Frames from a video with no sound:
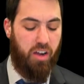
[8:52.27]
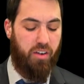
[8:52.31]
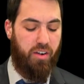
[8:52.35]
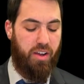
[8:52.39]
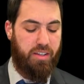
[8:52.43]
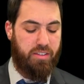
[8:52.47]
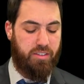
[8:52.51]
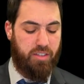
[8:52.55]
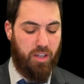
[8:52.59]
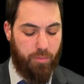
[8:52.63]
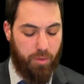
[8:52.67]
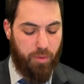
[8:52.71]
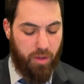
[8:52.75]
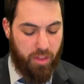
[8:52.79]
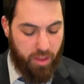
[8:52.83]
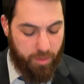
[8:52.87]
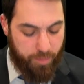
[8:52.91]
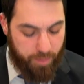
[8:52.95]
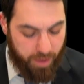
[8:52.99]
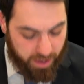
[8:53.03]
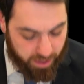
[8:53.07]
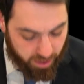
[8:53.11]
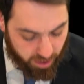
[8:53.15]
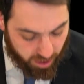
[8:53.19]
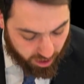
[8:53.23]
somewhere in the
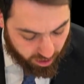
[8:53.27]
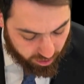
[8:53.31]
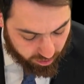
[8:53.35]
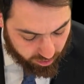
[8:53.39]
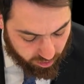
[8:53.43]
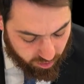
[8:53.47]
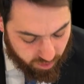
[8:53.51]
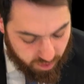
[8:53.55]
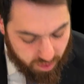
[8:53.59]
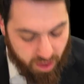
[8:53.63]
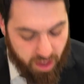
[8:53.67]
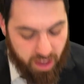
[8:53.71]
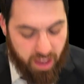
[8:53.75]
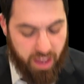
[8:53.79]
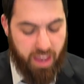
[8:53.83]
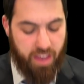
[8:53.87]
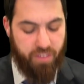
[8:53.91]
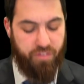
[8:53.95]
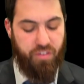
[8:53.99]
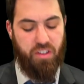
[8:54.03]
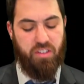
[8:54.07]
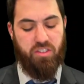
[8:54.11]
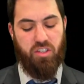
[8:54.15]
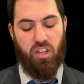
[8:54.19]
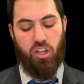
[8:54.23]
middle. If
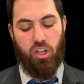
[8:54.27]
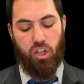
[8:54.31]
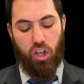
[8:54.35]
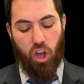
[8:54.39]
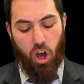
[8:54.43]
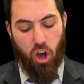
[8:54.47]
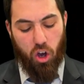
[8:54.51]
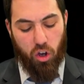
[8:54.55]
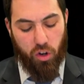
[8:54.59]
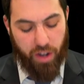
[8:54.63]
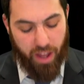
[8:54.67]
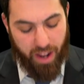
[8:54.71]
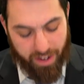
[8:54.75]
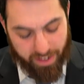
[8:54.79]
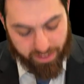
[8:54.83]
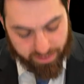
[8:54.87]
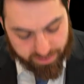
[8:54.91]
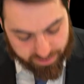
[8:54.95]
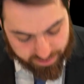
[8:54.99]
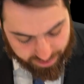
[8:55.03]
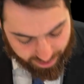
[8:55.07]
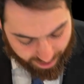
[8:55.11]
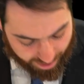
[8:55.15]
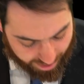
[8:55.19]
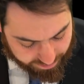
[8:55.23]
it's a goat and it's
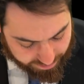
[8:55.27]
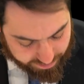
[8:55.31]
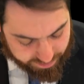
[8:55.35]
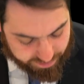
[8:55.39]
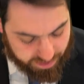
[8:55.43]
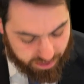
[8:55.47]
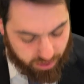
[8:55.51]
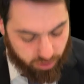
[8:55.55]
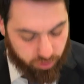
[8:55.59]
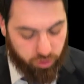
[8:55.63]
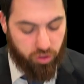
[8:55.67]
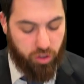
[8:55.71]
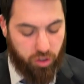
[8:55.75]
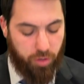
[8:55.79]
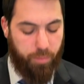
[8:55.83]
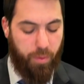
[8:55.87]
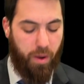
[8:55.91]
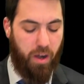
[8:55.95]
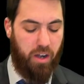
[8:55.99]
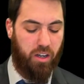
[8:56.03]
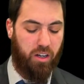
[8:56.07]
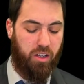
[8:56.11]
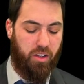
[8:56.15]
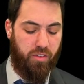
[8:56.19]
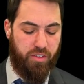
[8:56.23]
not sealed, or the
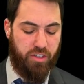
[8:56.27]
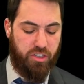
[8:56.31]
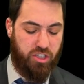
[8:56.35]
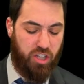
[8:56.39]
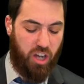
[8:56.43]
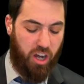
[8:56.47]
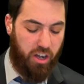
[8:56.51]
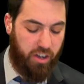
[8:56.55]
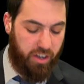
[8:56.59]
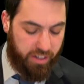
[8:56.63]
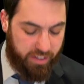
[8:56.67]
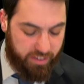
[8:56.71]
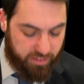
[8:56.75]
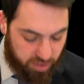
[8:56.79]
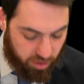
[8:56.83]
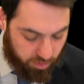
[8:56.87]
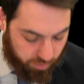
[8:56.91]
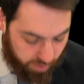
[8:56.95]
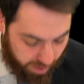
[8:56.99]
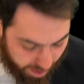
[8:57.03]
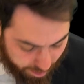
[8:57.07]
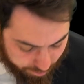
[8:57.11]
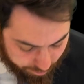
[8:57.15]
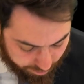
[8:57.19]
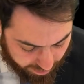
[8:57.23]
Baruch of a Sharik, it's a
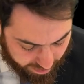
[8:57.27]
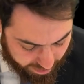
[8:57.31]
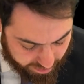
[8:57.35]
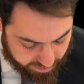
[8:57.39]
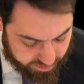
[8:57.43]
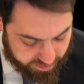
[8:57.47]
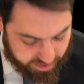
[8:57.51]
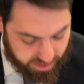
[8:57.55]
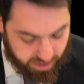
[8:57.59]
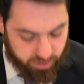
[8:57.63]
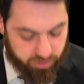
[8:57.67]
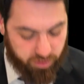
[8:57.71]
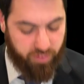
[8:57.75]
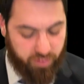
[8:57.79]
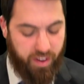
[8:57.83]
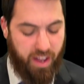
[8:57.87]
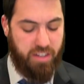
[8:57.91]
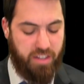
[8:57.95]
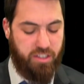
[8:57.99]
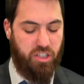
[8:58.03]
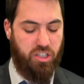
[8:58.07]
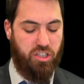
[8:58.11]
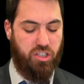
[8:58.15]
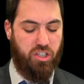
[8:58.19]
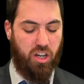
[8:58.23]
ram, it is sealed,
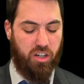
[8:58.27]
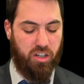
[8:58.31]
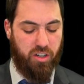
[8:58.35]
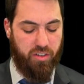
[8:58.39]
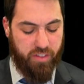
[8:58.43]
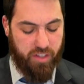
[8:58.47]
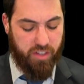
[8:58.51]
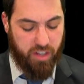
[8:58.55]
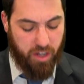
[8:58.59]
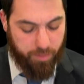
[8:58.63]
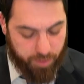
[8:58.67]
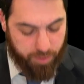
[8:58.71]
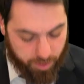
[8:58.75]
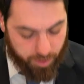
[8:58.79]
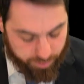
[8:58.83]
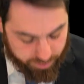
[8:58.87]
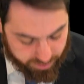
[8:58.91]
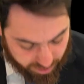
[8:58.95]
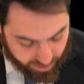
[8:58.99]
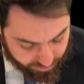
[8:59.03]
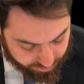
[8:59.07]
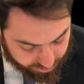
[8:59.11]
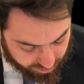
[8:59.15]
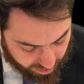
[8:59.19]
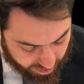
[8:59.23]
Ravashi Sharik, Yermi
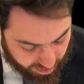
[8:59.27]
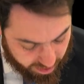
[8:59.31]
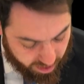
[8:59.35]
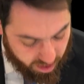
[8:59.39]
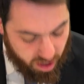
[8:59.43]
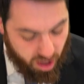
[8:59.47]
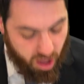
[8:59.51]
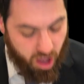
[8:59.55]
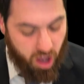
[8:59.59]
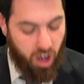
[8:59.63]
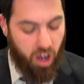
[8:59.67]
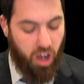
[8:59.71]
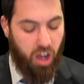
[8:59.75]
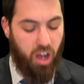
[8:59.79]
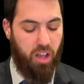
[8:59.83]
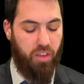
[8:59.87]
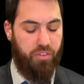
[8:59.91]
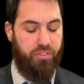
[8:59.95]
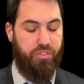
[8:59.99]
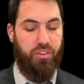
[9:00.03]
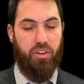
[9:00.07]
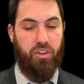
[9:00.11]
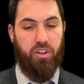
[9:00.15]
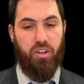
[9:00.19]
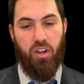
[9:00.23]
Yemidifti,
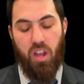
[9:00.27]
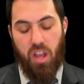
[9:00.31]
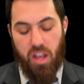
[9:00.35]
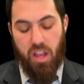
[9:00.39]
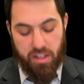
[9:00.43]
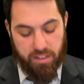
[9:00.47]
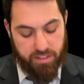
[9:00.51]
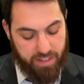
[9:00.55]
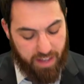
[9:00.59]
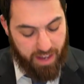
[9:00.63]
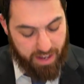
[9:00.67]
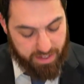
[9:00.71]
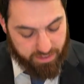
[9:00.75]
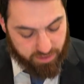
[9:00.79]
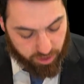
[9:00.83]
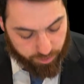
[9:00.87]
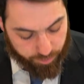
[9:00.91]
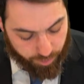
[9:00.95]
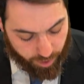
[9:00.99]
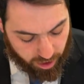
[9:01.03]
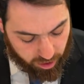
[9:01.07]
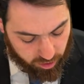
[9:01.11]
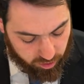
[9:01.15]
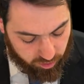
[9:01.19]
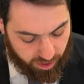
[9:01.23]
Also. Says the
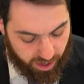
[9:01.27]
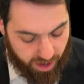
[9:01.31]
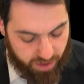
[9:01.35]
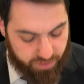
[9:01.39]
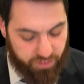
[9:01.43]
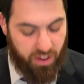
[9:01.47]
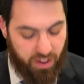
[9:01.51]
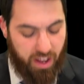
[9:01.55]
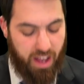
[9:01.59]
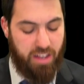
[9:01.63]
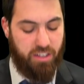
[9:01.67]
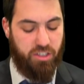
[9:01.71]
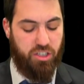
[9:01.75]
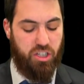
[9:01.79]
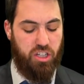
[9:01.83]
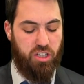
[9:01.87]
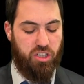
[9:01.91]
Gemara, the Rav Ashi